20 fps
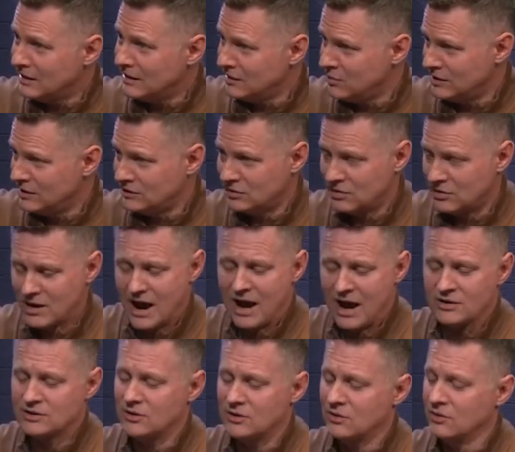went to her
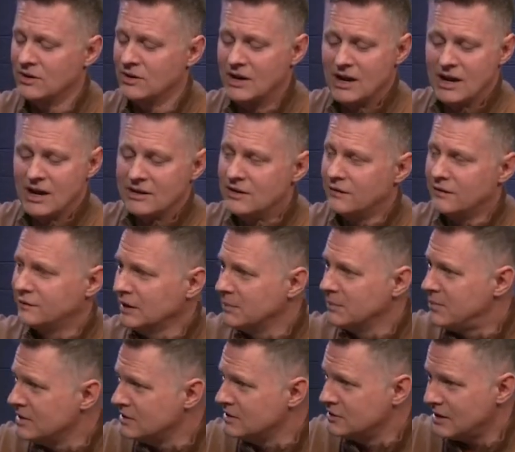household. The
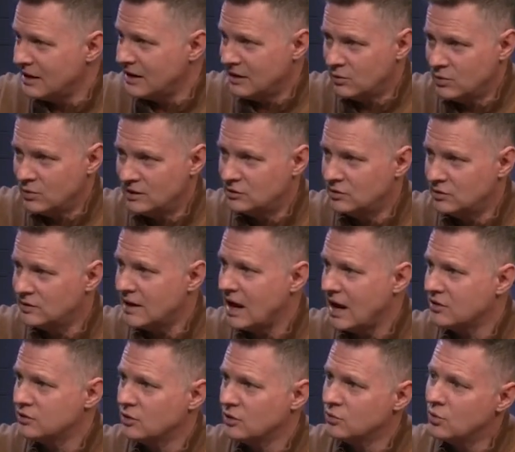Philippian jailer went to his
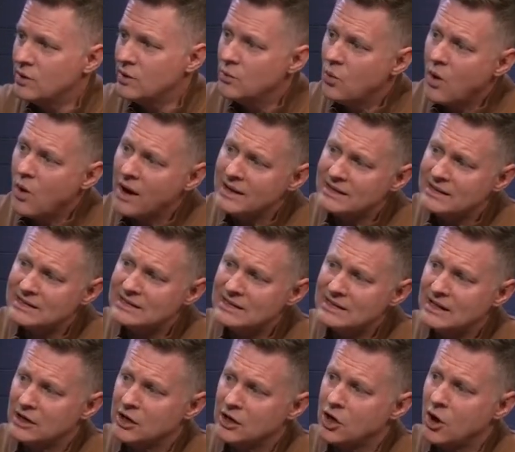household. We want to see
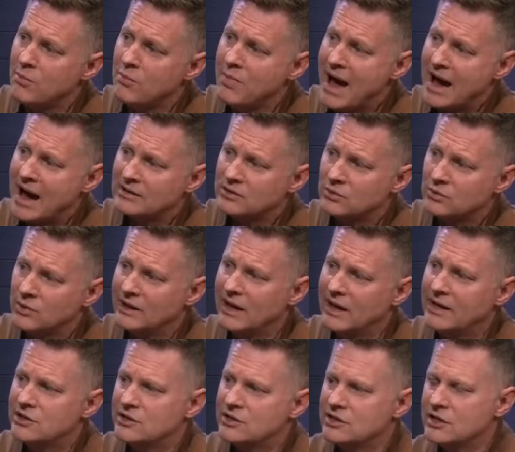it go back to
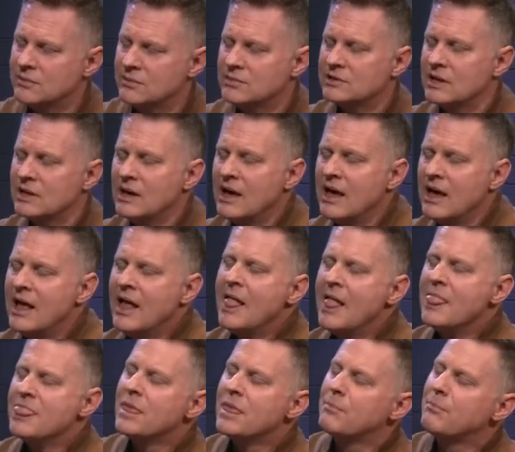relationships.
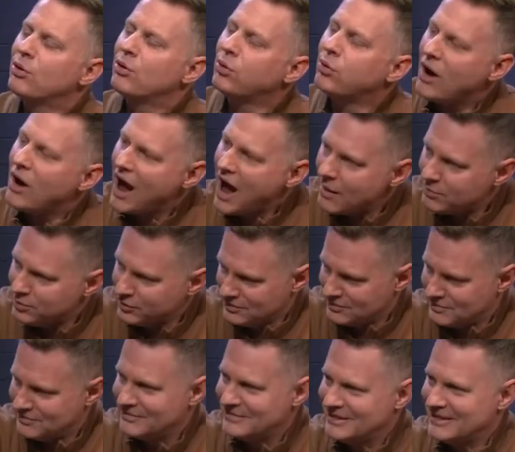The
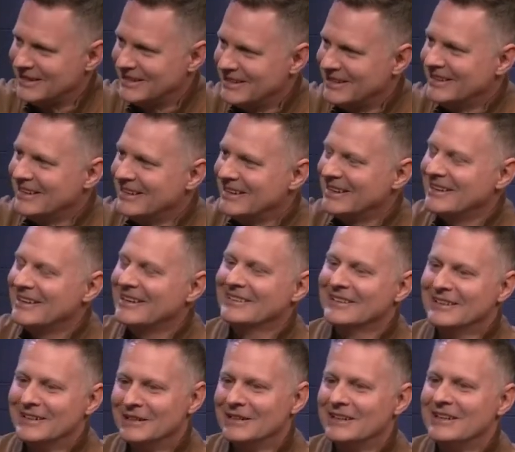problem,
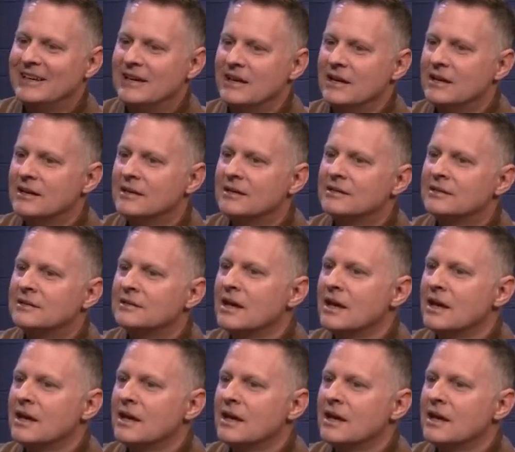Lily, is